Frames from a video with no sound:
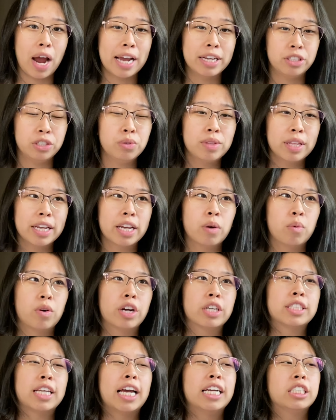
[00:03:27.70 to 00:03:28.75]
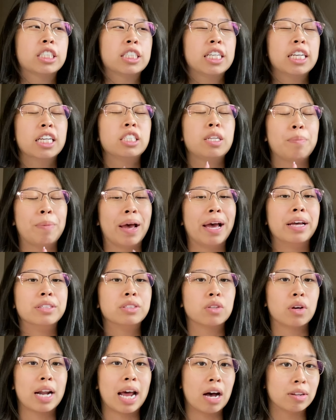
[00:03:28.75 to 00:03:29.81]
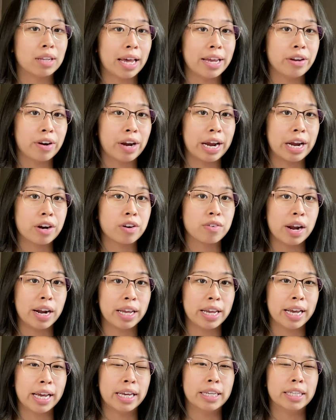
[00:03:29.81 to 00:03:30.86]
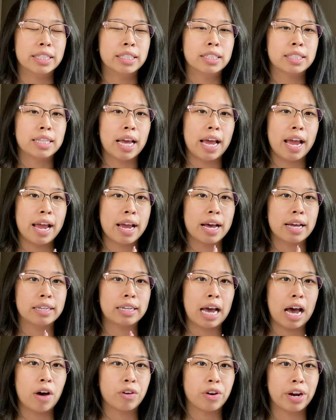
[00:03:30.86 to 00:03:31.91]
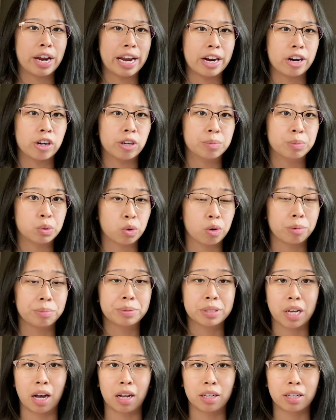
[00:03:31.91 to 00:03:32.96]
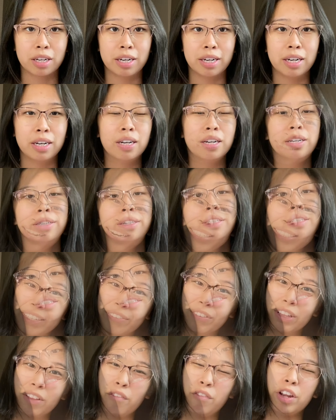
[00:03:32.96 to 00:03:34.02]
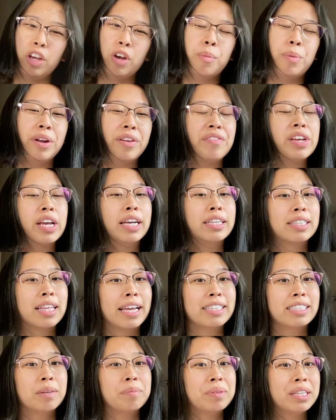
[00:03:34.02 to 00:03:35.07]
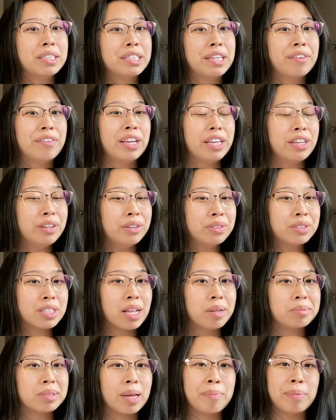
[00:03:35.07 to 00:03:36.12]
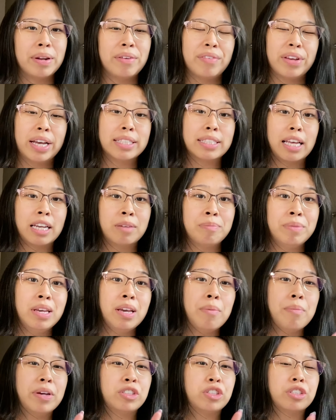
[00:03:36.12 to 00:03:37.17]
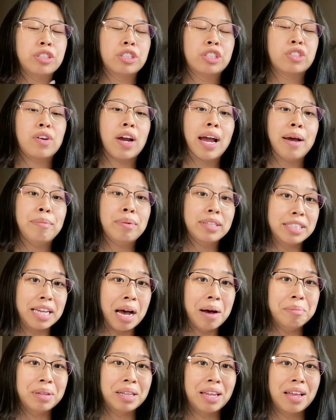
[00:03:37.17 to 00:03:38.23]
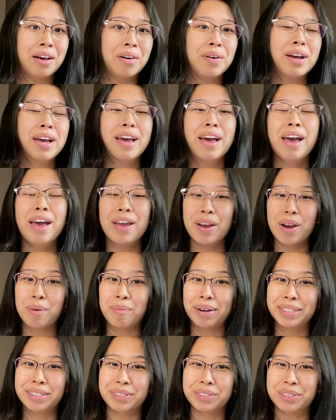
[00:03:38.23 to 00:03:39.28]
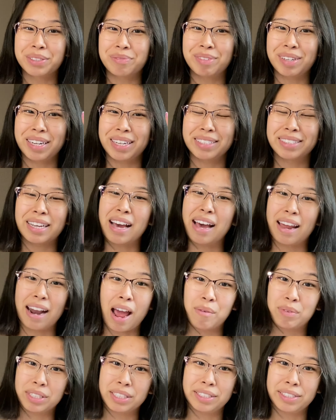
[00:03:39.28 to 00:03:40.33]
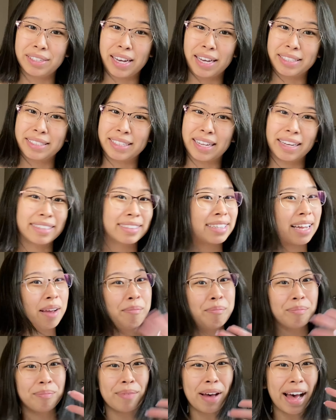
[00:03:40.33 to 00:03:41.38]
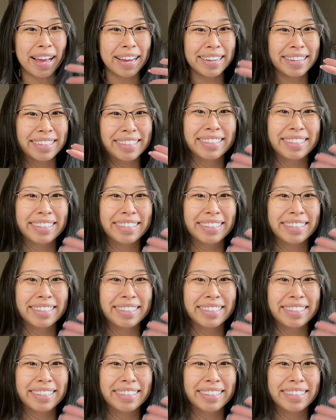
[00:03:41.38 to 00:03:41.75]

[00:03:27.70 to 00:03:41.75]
I do think it works. I just think it depends on how light your hair already is and how your hair absorbs color. I think that is it for the video, but if you guys liked it, please give it a huge thumbs up. And if you guys like me, make sure to subscribe down below. Here are my social medias, and I will see you guys next time. Bye!